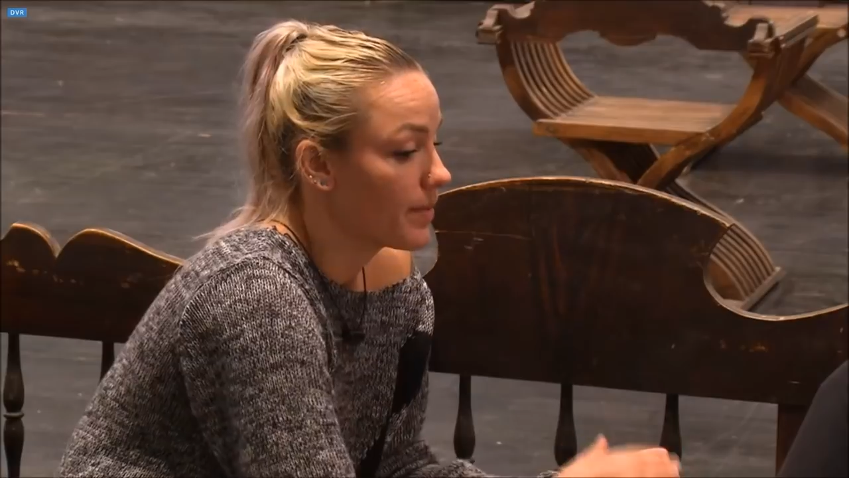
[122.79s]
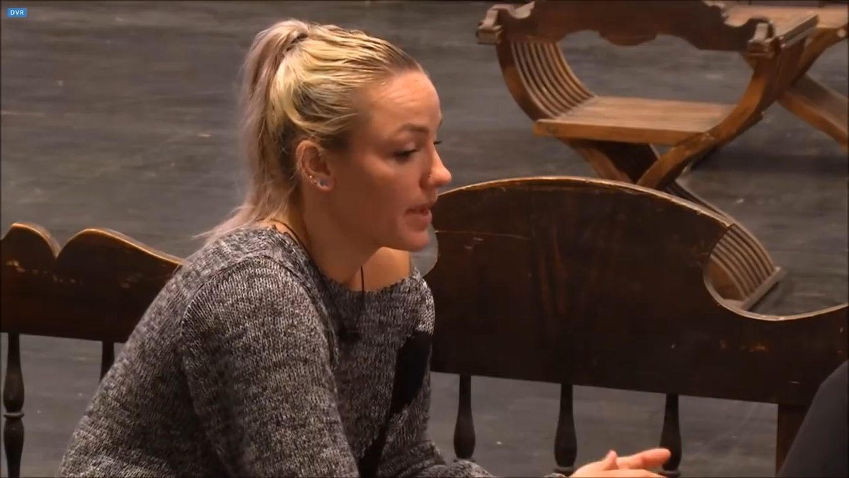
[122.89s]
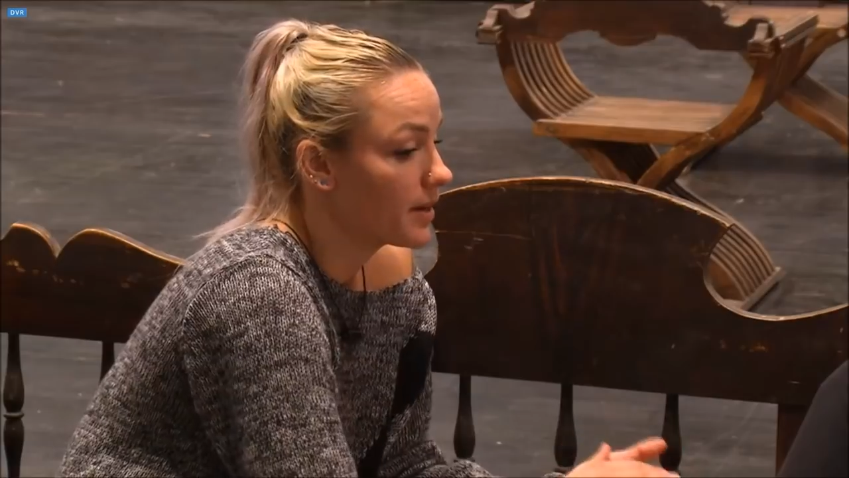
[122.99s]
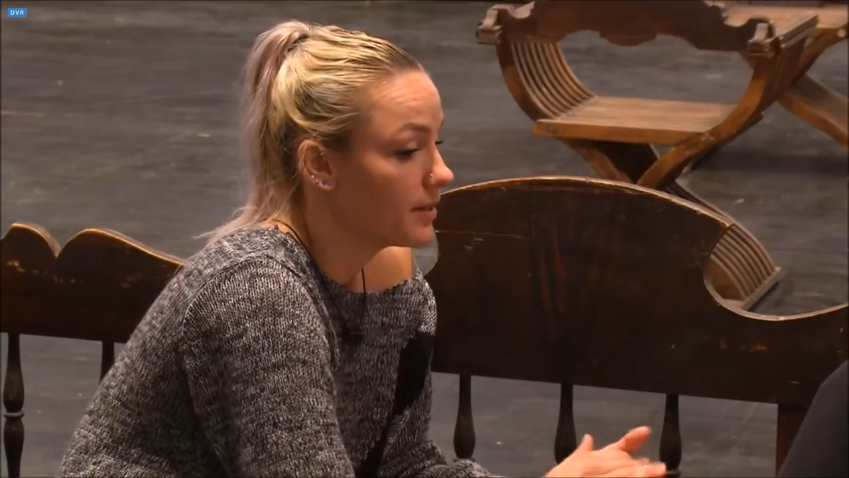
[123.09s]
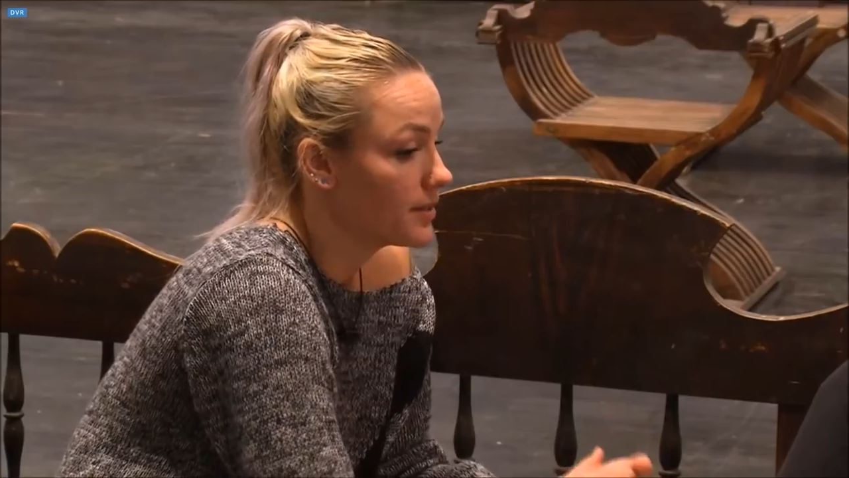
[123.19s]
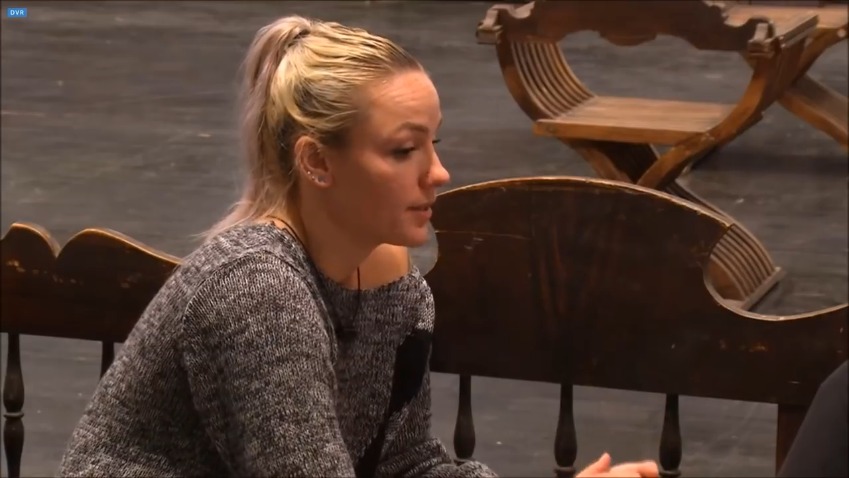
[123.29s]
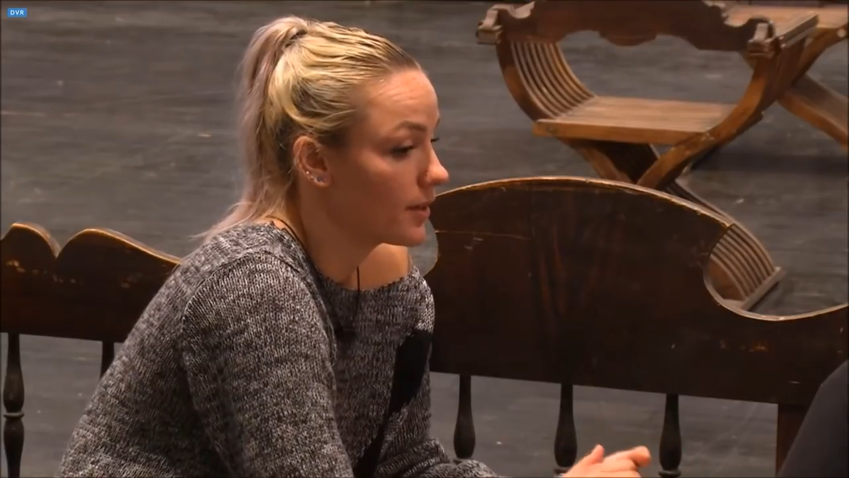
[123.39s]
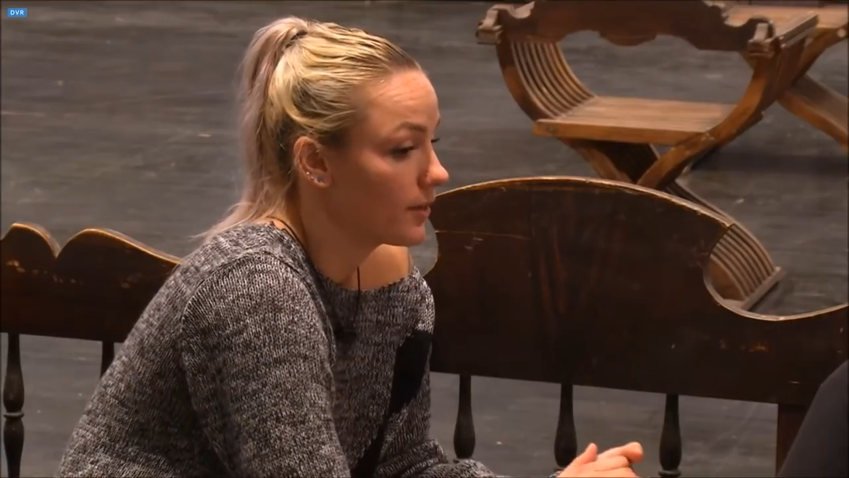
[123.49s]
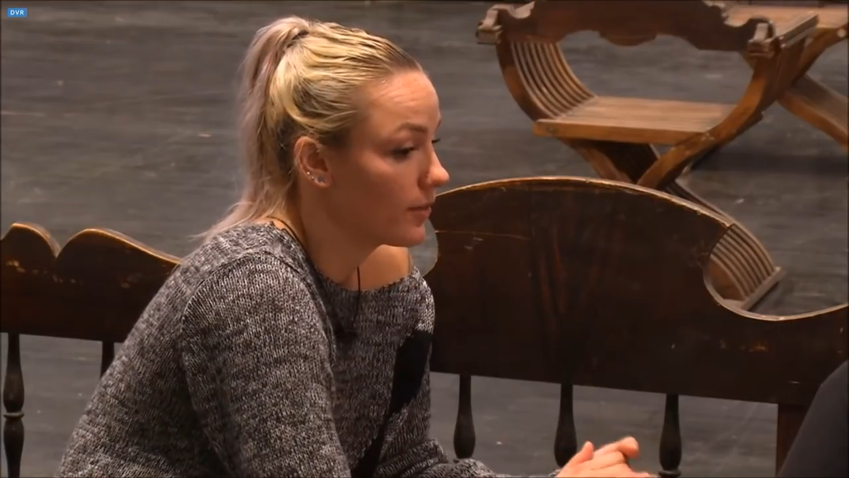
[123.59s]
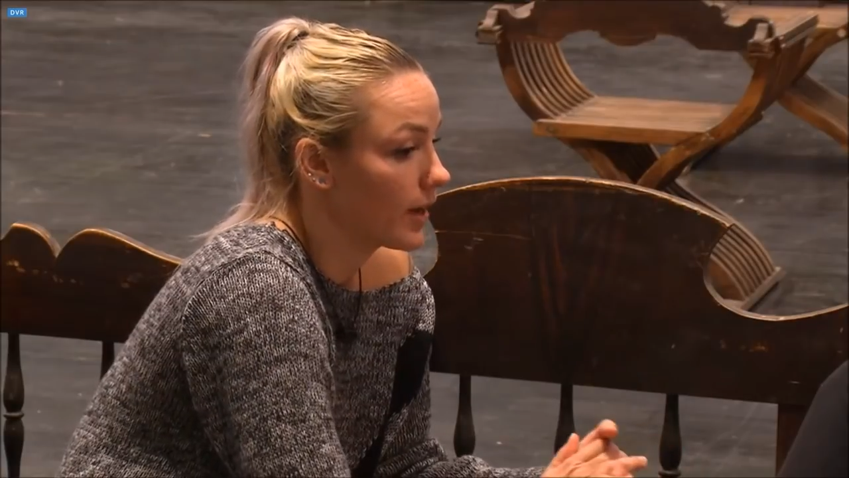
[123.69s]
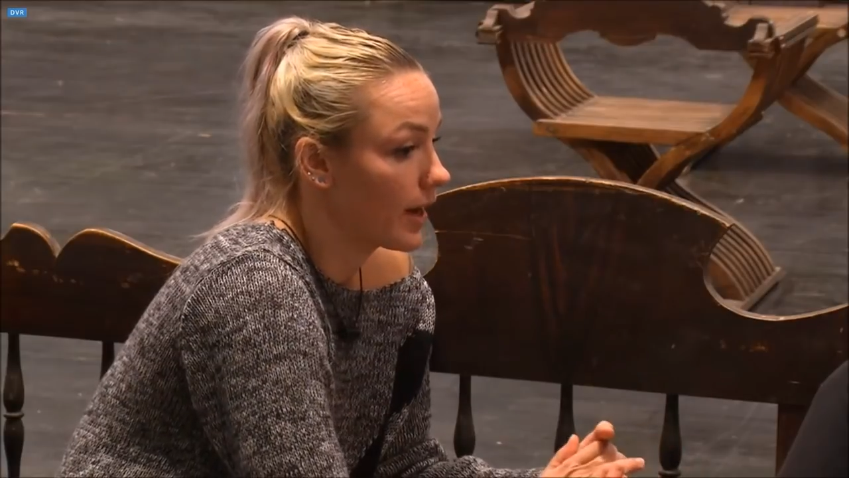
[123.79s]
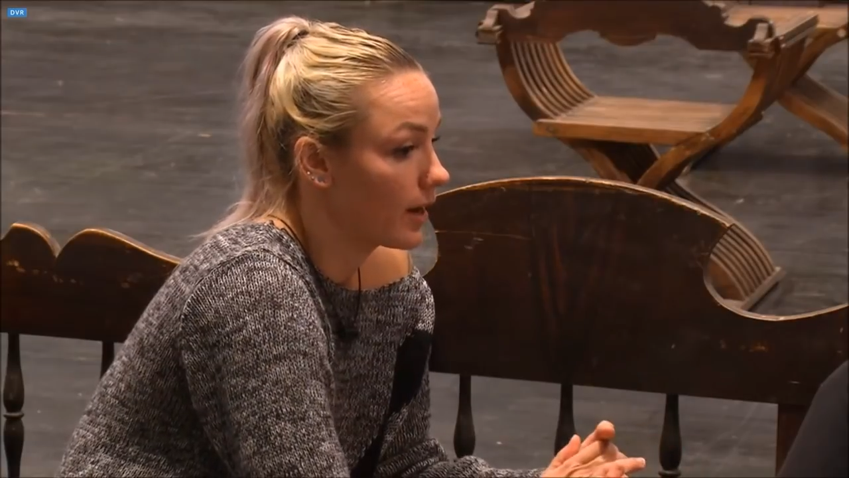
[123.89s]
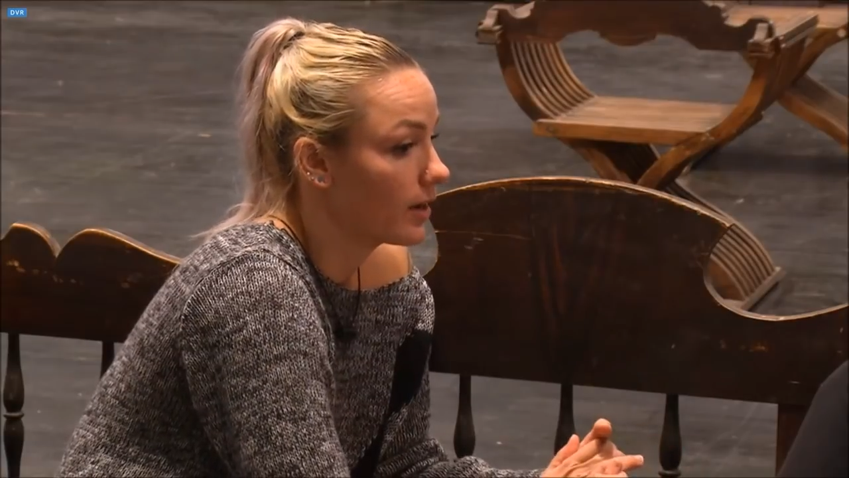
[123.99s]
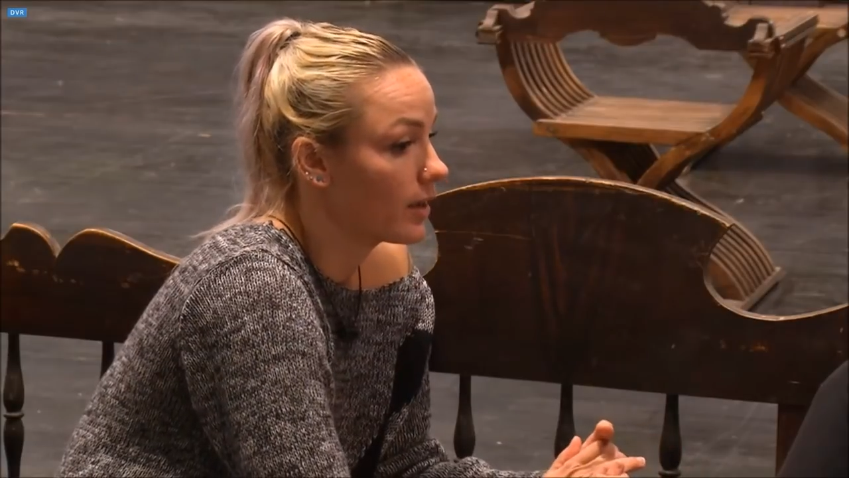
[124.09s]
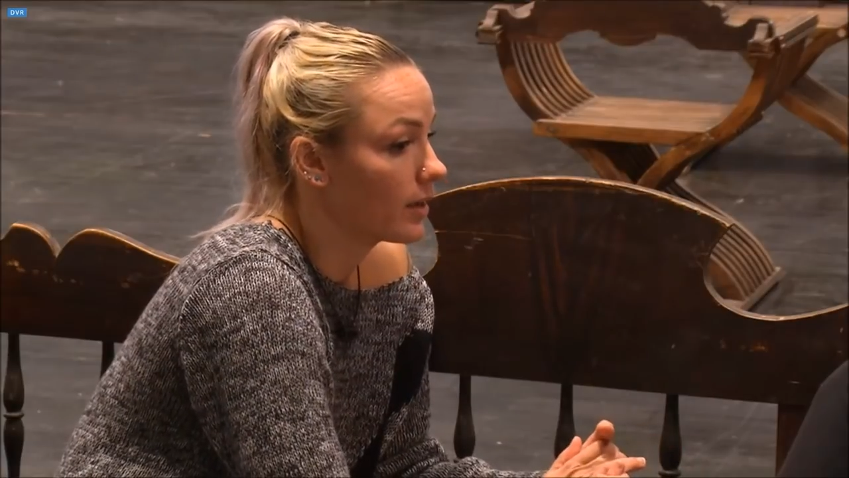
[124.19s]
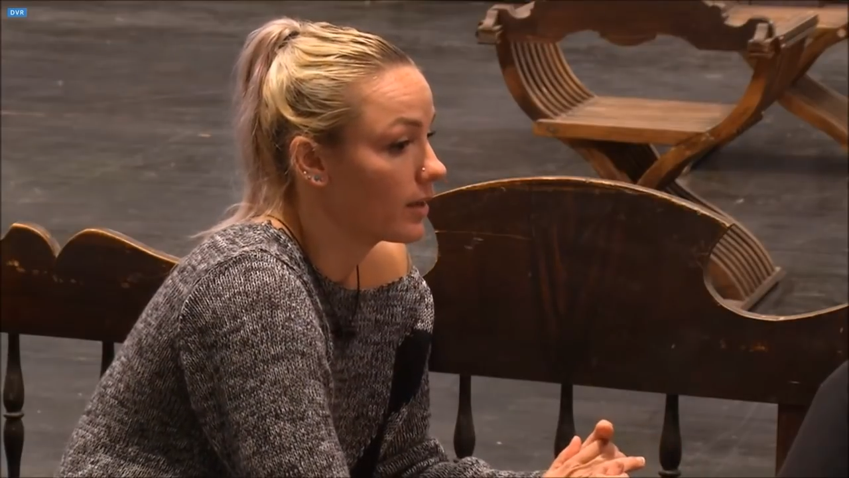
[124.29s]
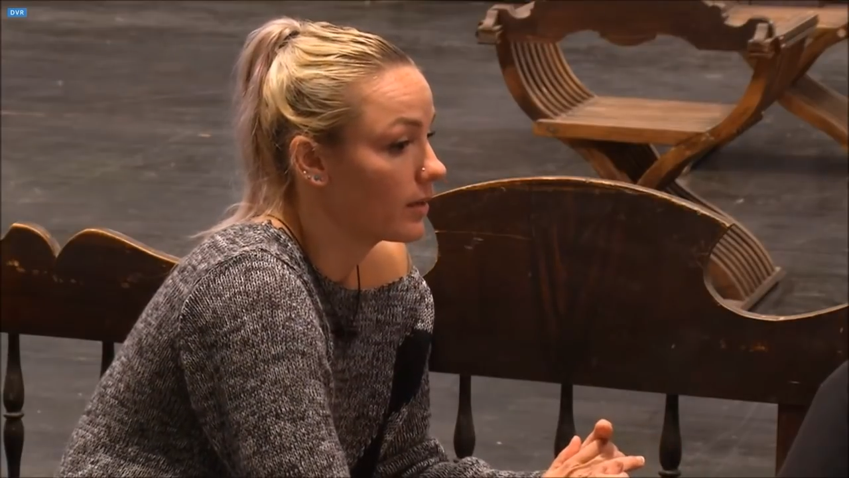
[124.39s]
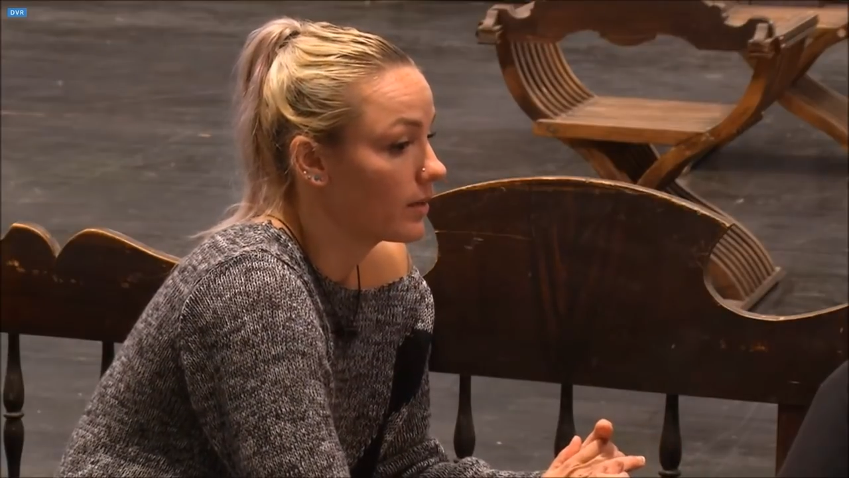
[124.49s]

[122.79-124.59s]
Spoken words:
the main concern for Erica